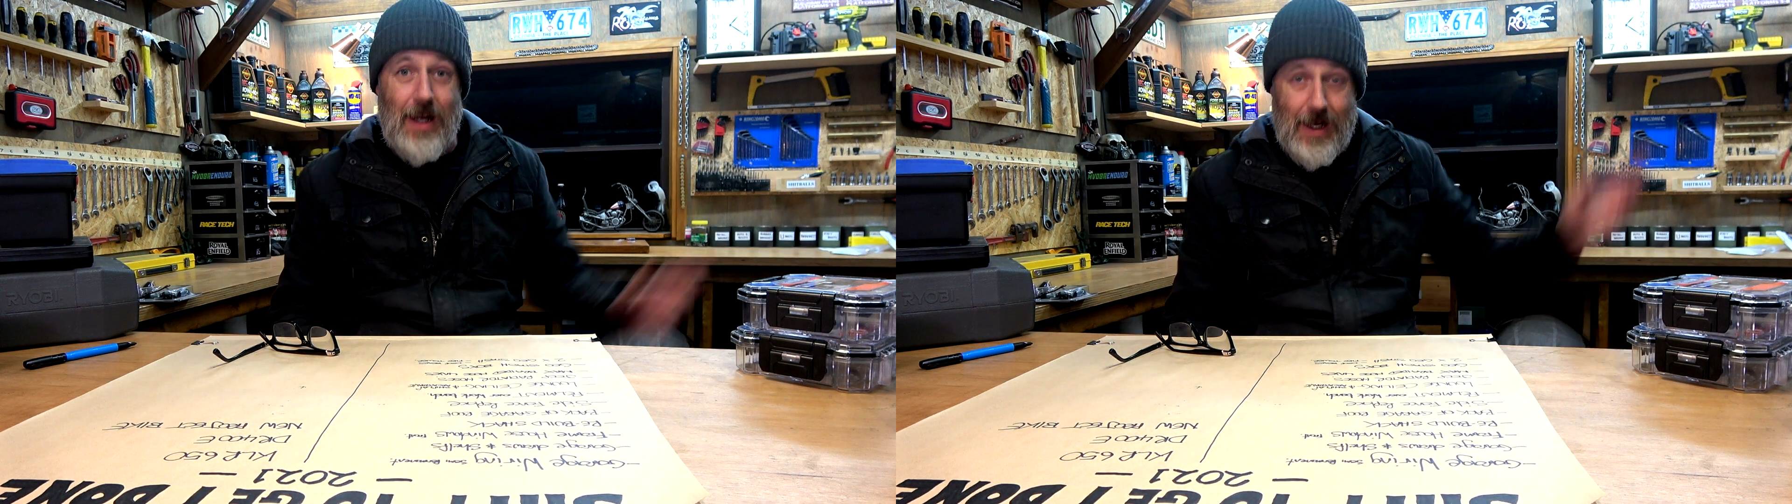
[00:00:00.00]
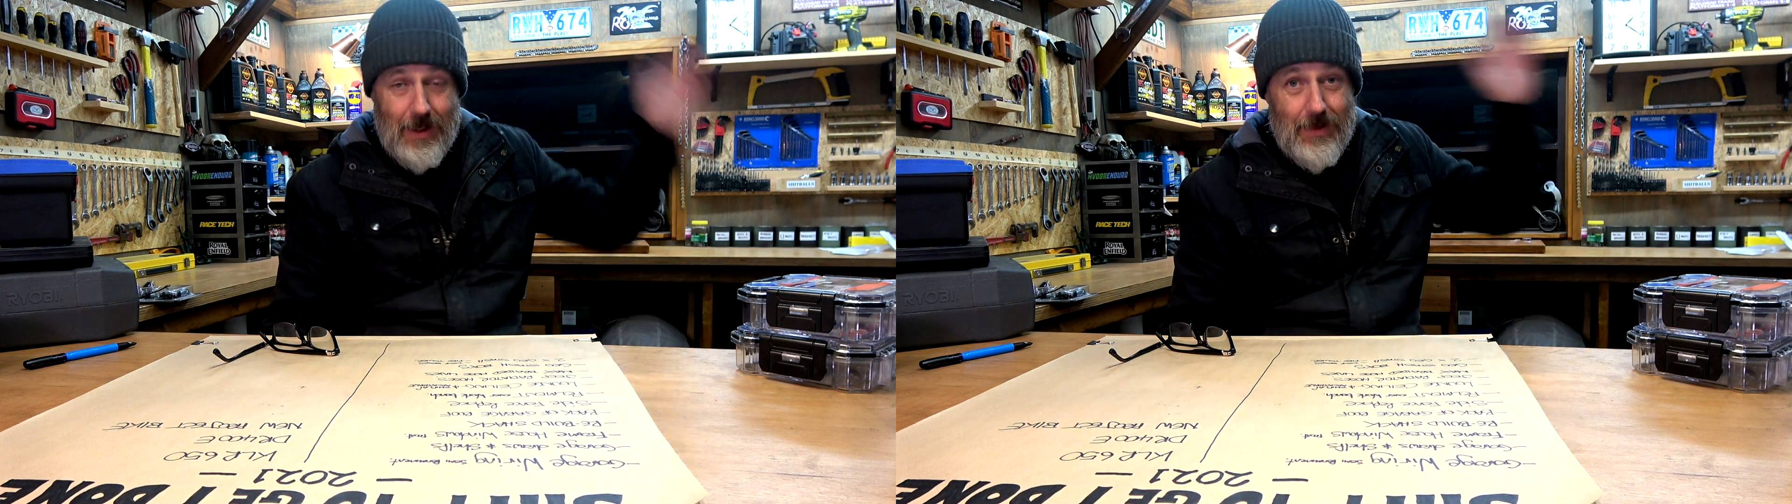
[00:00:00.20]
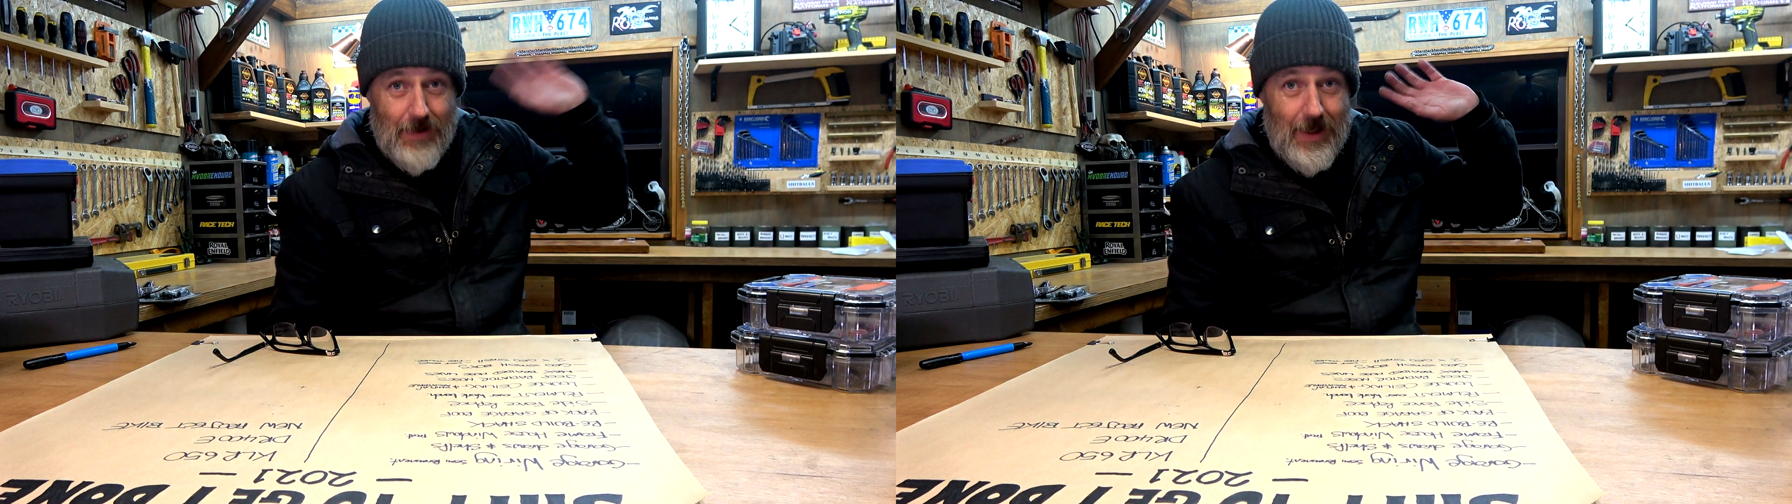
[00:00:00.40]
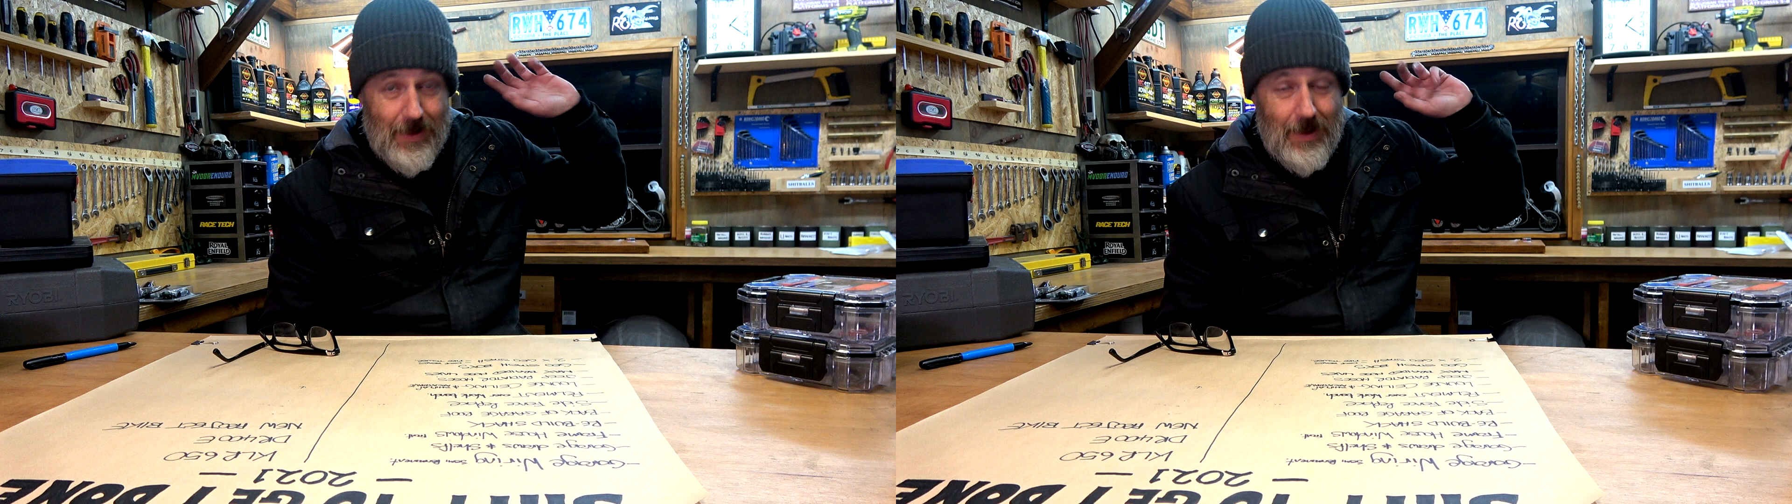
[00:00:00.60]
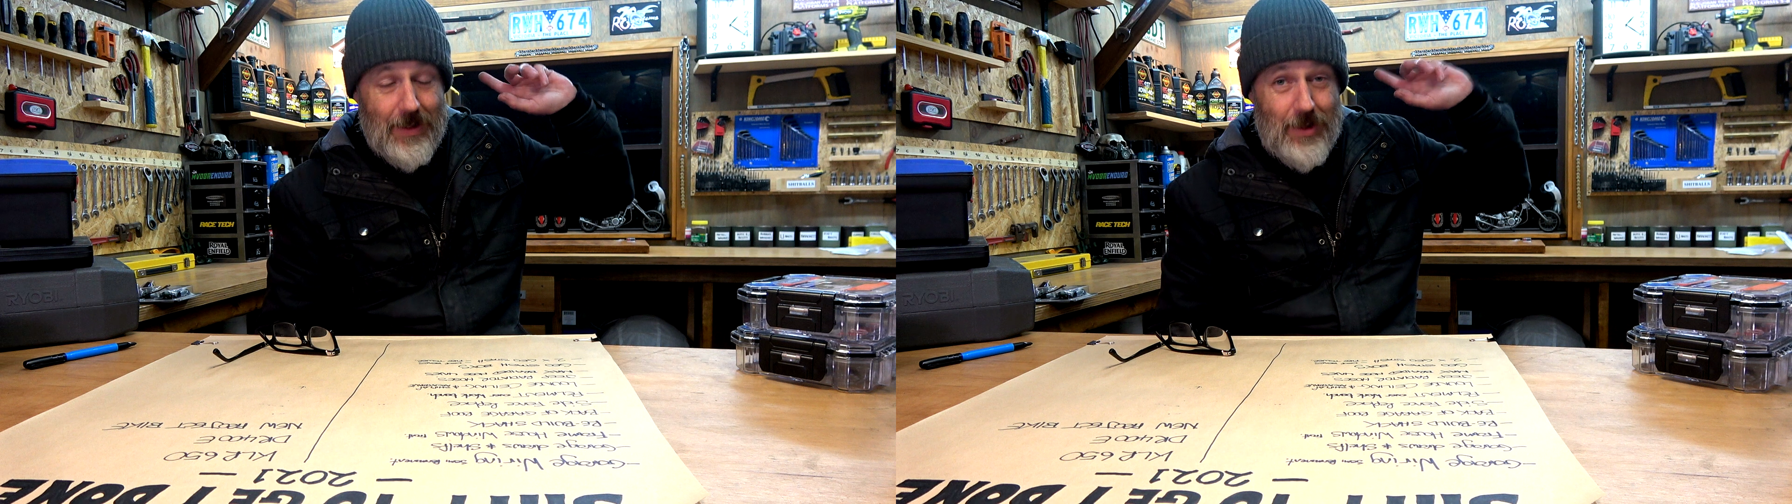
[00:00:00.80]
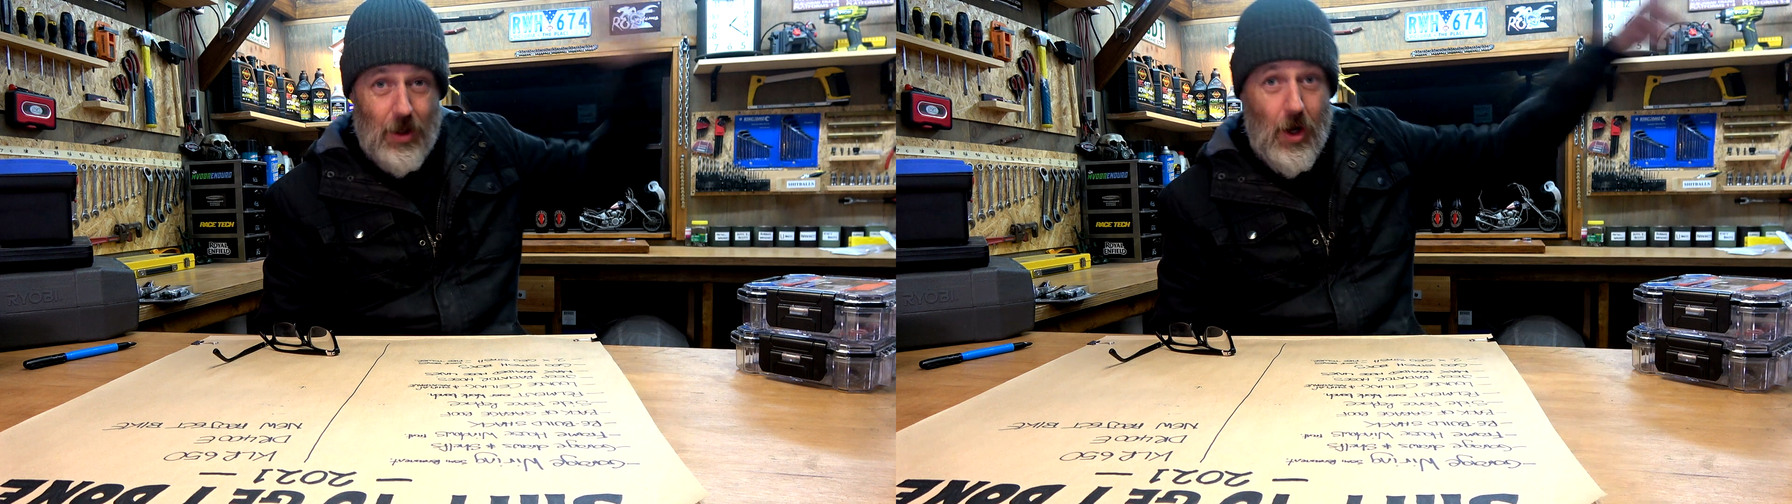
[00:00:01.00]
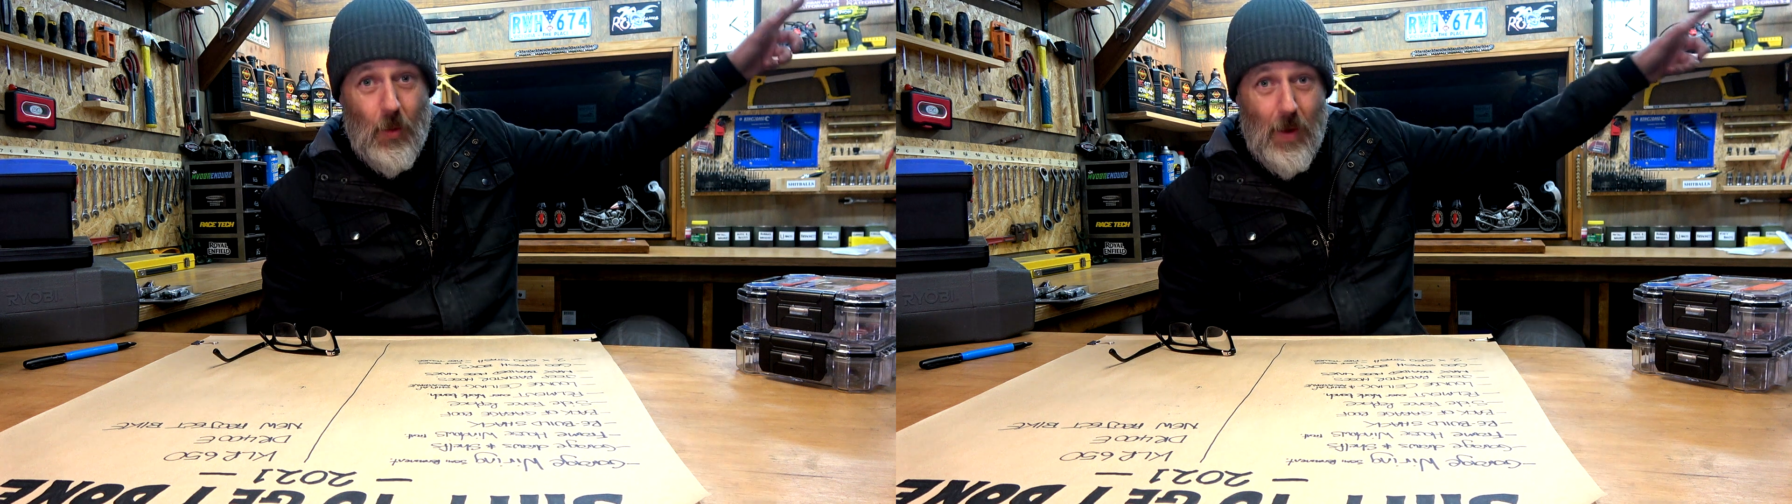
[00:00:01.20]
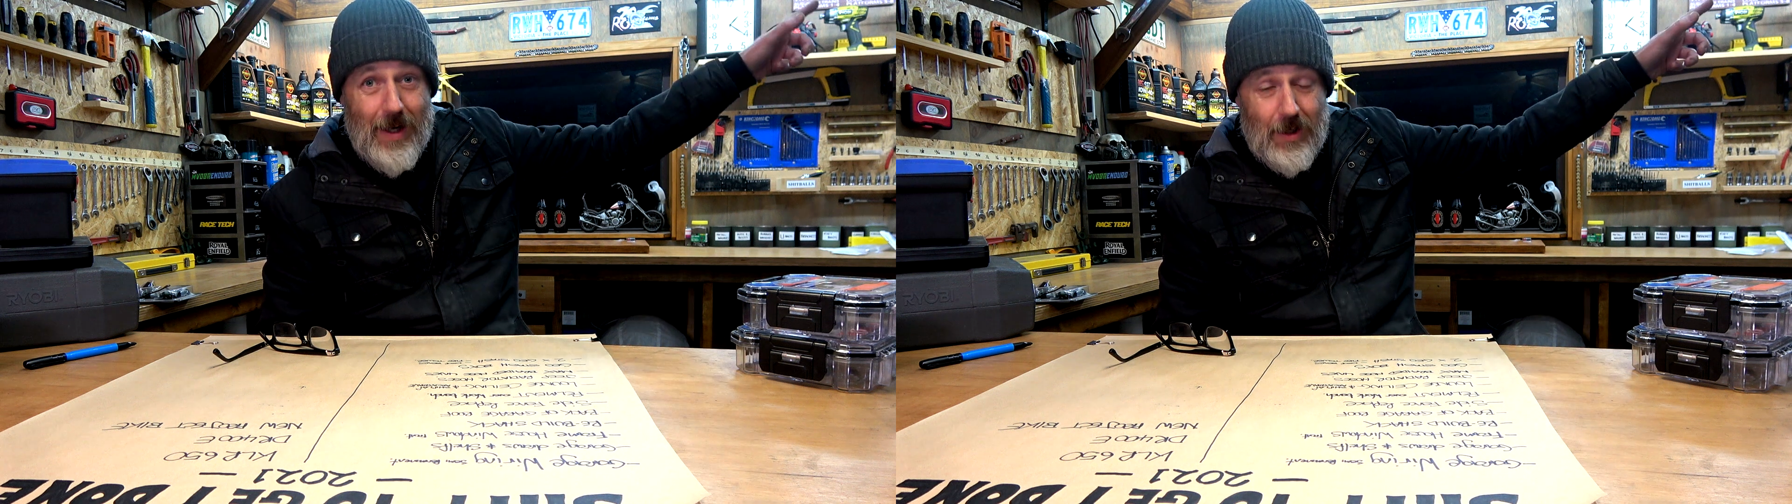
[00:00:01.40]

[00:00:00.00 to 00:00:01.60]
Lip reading: And it's a long way.